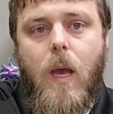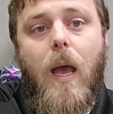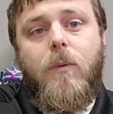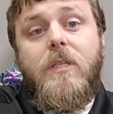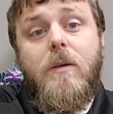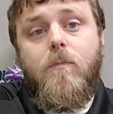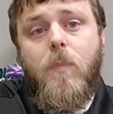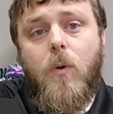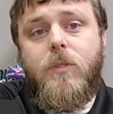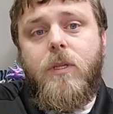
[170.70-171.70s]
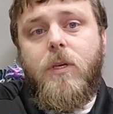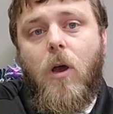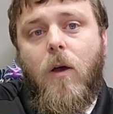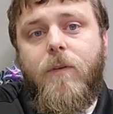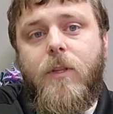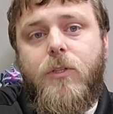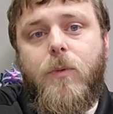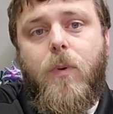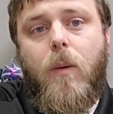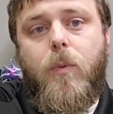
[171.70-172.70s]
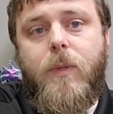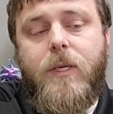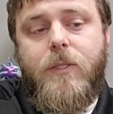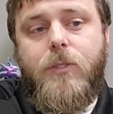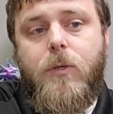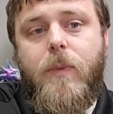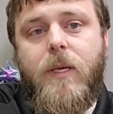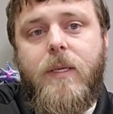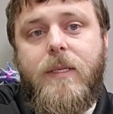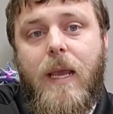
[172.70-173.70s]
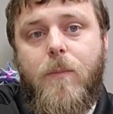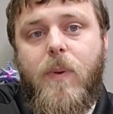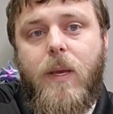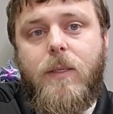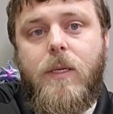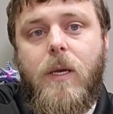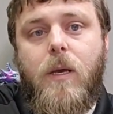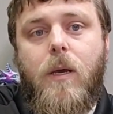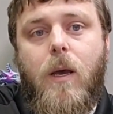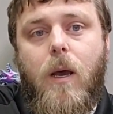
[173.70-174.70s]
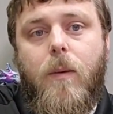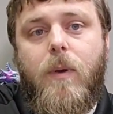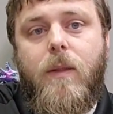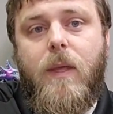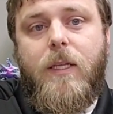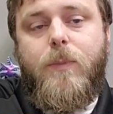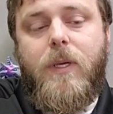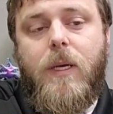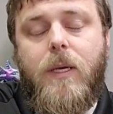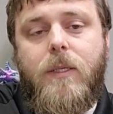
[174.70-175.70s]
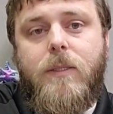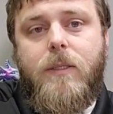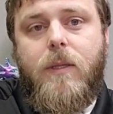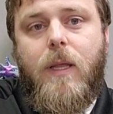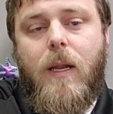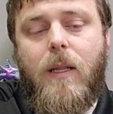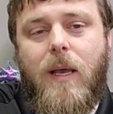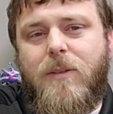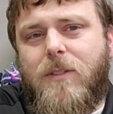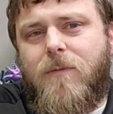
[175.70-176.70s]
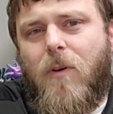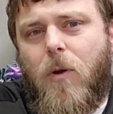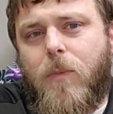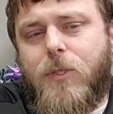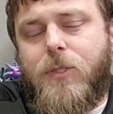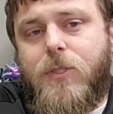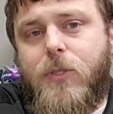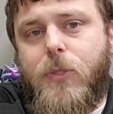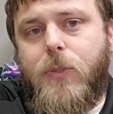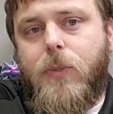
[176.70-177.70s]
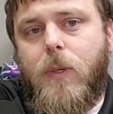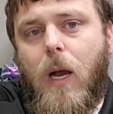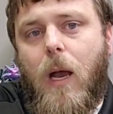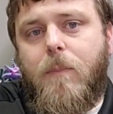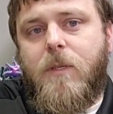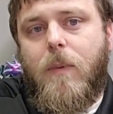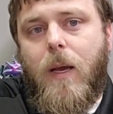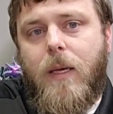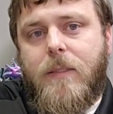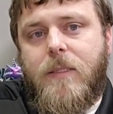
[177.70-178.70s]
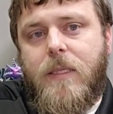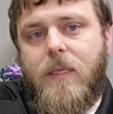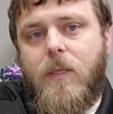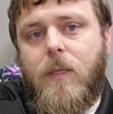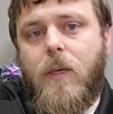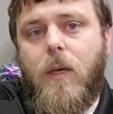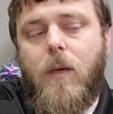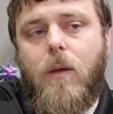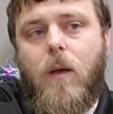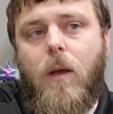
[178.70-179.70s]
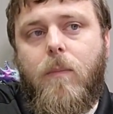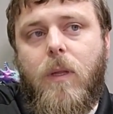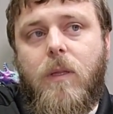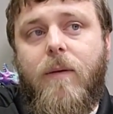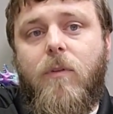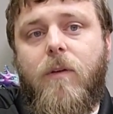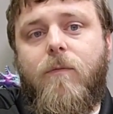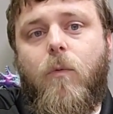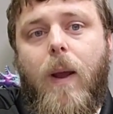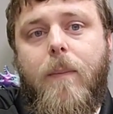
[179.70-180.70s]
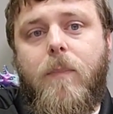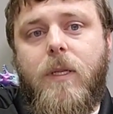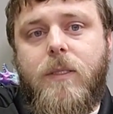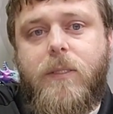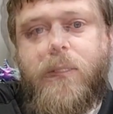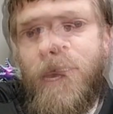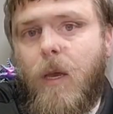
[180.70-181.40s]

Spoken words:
I would say most of the coffee that you're probably consuming is hand-picked. And that's because that allows the farmers to optimize the level of ripeness.